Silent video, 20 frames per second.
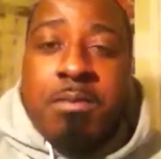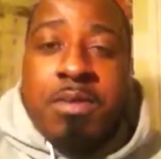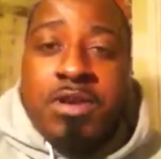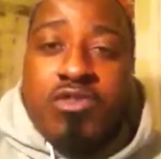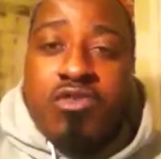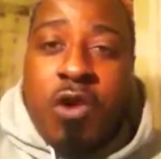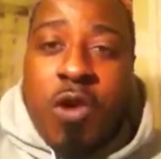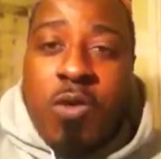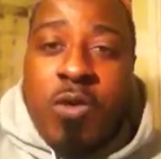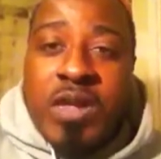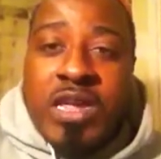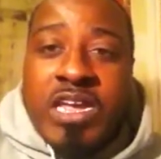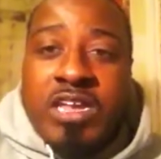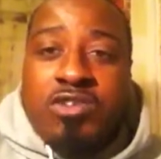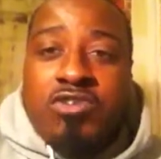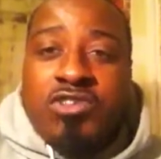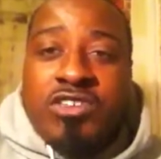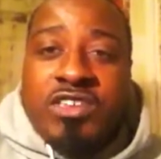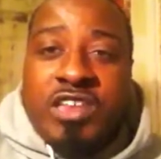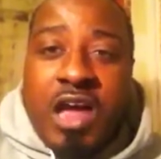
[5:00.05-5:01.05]
but draw
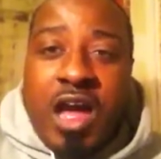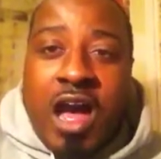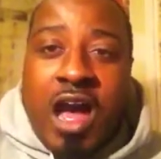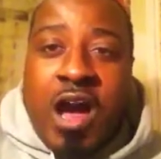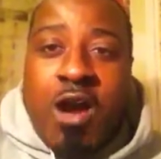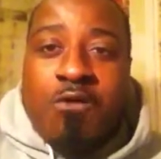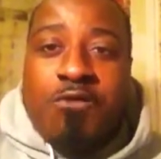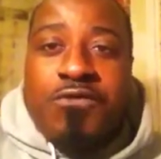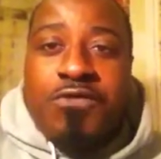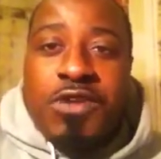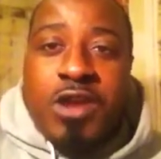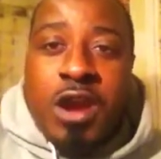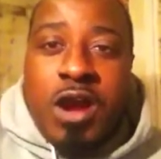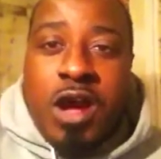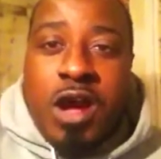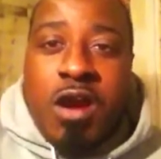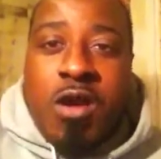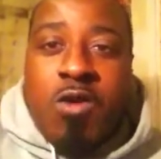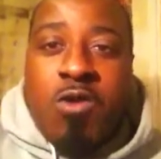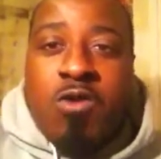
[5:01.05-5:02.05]
interest off
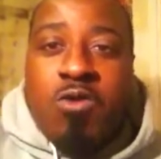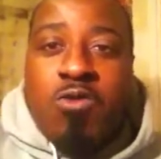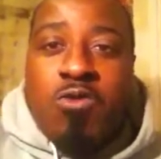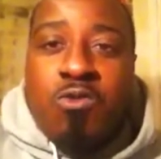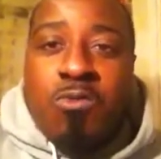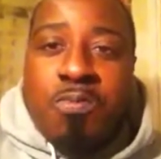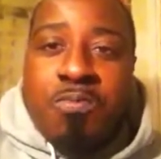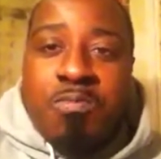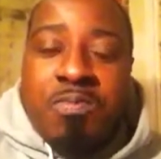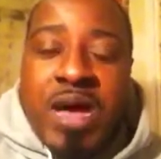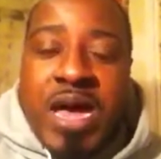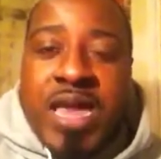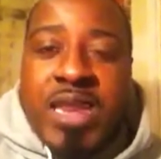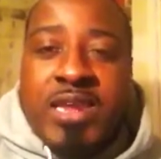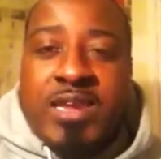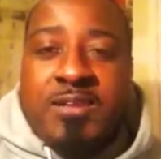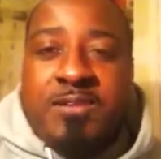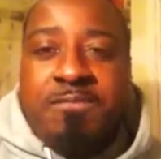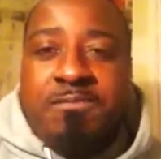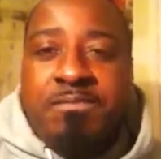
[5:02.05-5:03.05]
your own
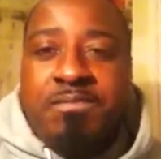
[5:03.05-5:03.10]
money.